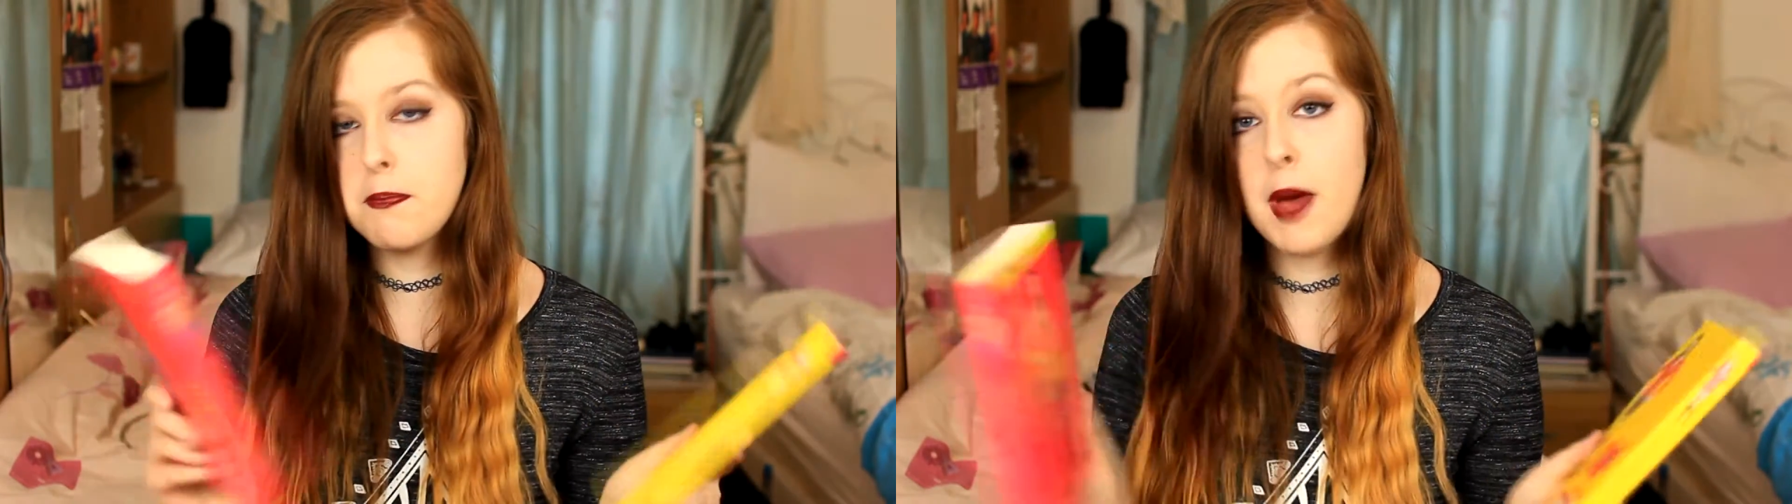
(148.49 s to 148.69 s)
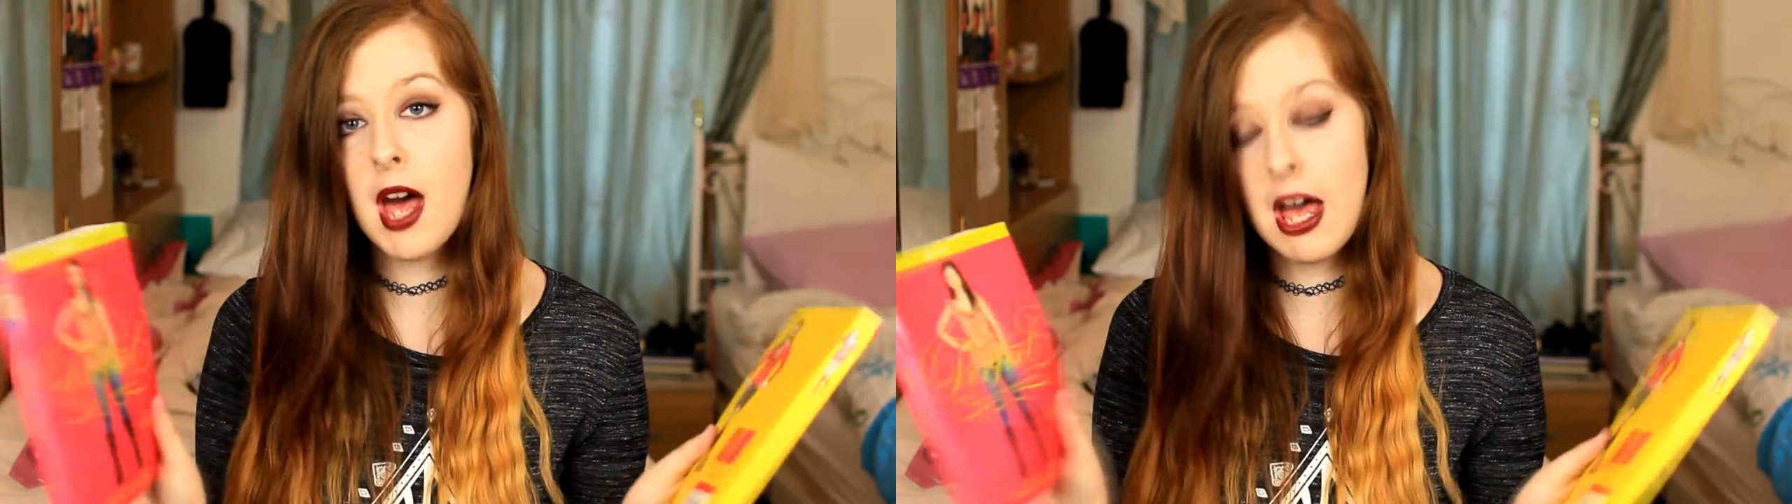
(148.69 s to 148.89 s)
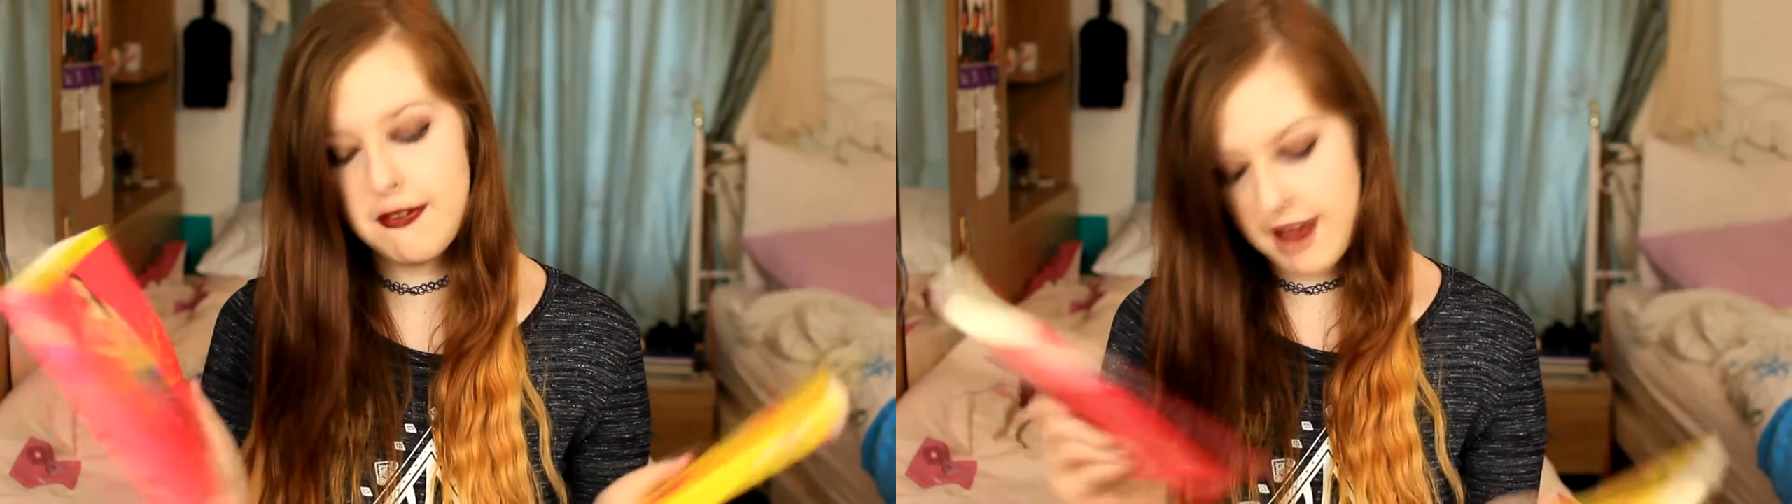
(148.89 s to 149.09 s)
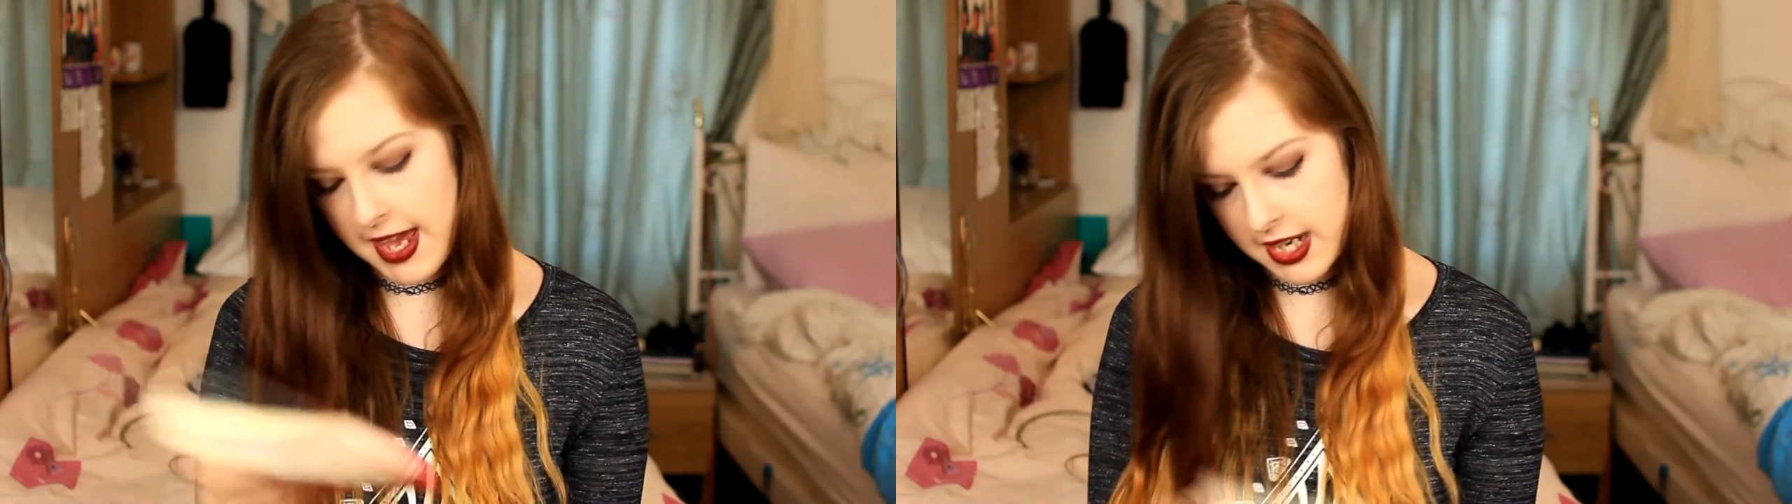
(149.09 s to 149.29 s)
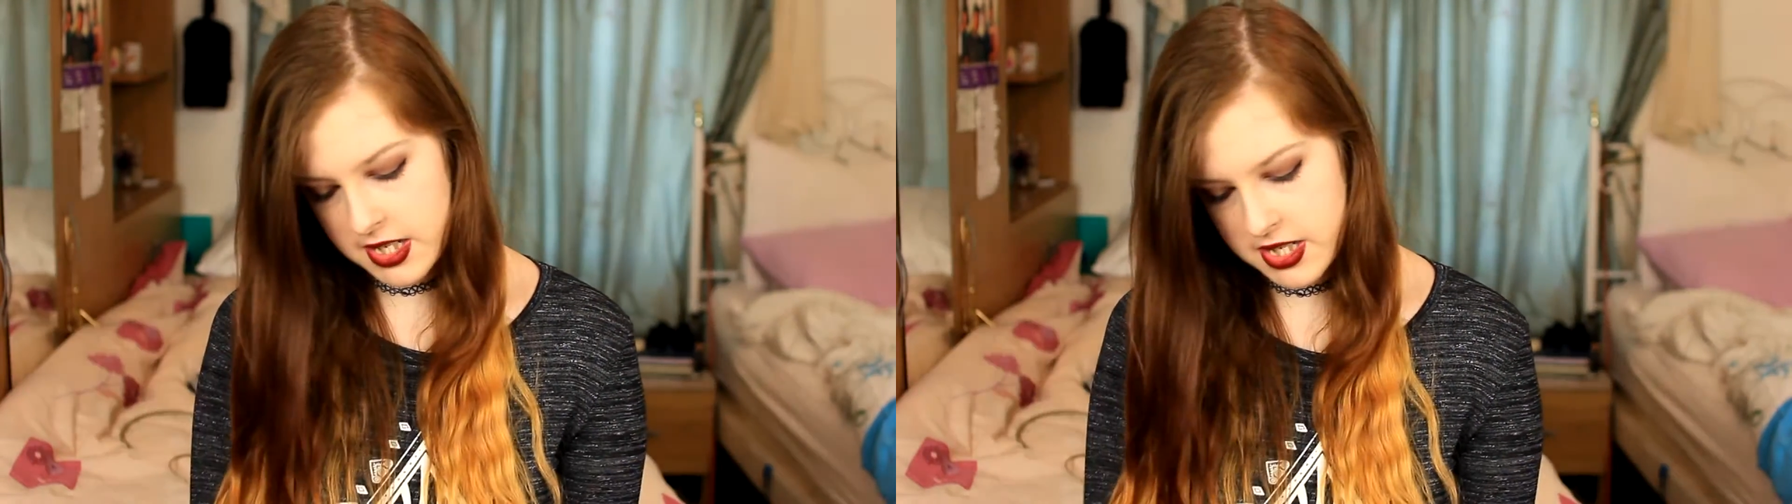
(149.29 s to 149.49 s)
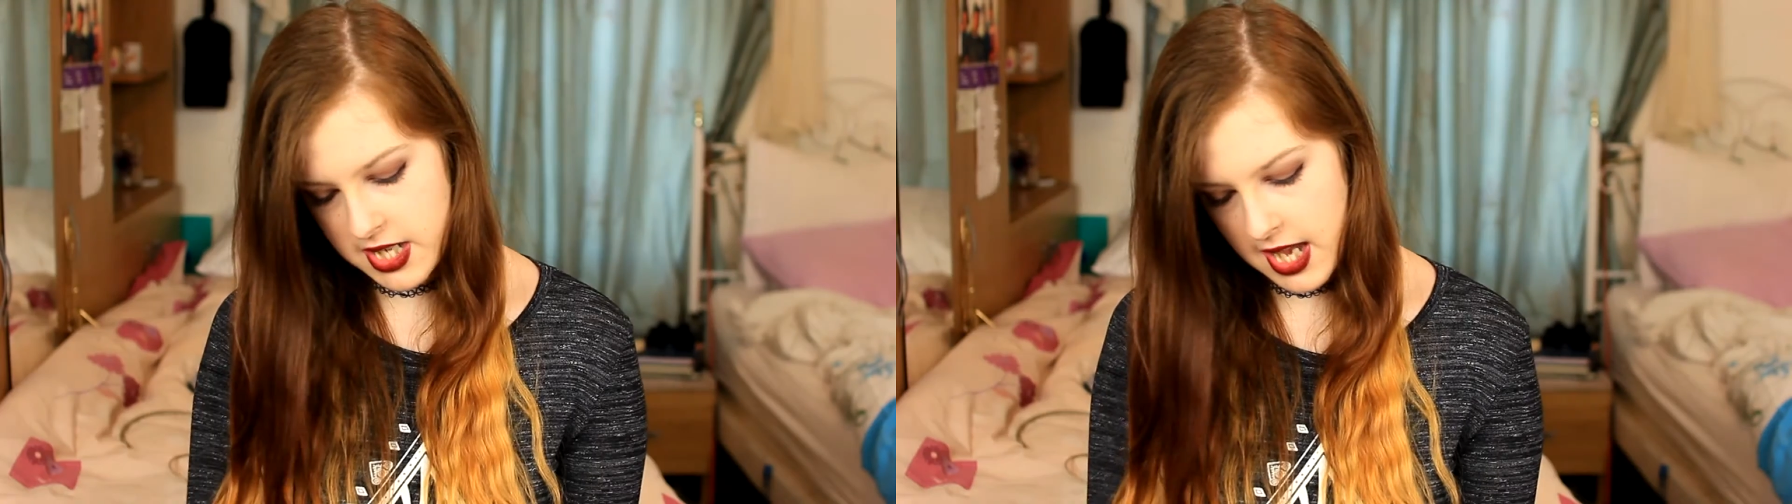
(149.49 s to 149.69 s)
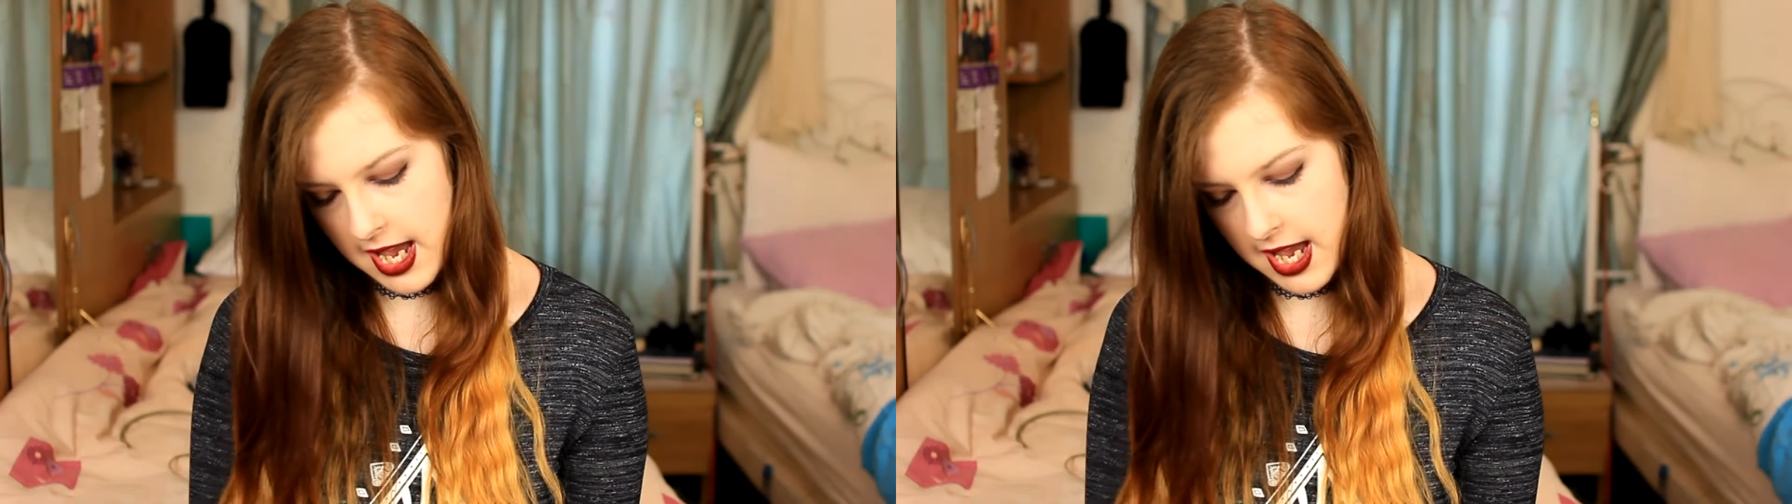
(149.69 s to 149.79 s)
Perfect,